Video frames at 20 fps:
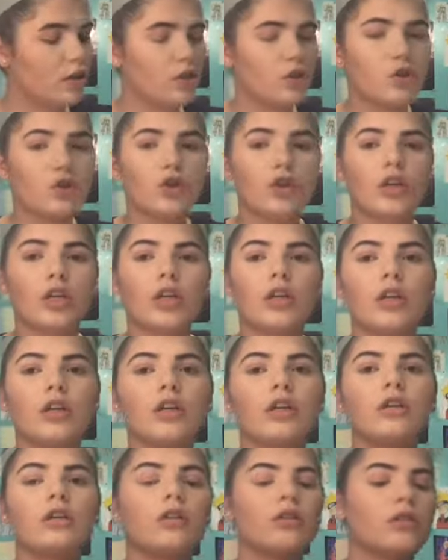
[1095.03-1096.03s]

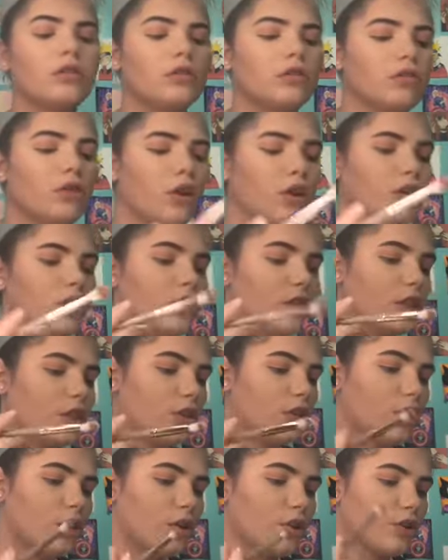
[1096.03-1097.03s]
looking dark
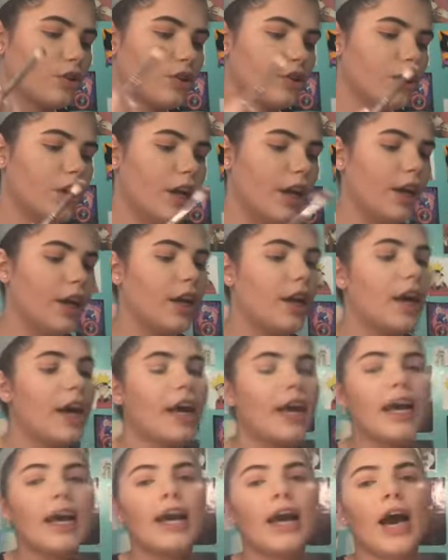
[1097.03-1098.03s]
darker shade.
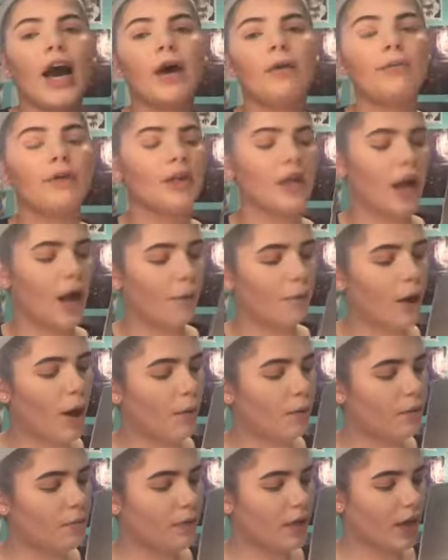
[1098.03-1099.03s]
I mean, I
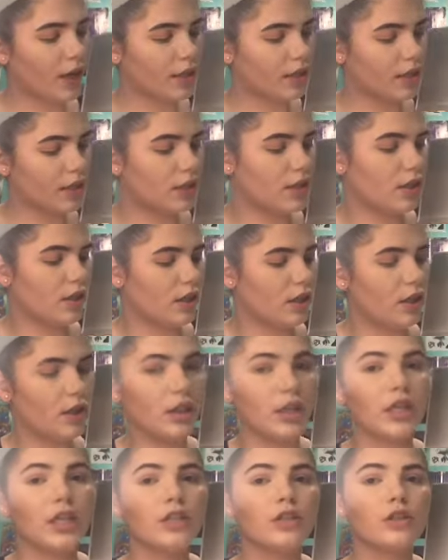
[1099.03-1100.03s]
probably mix
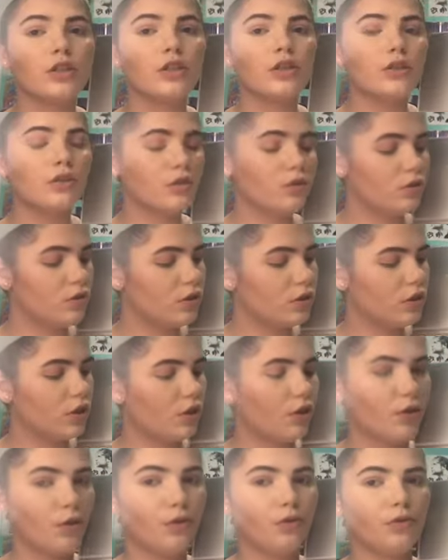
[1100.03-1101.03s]
these two,
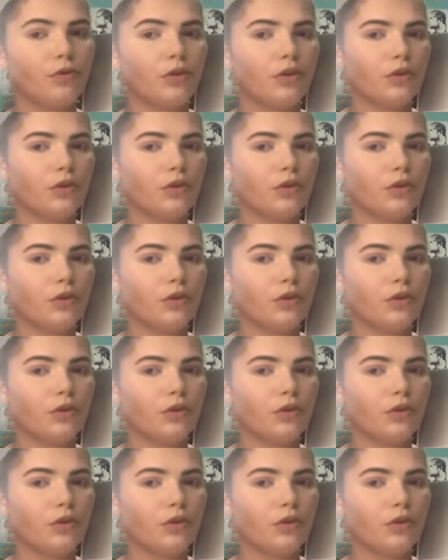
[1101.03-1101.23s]
so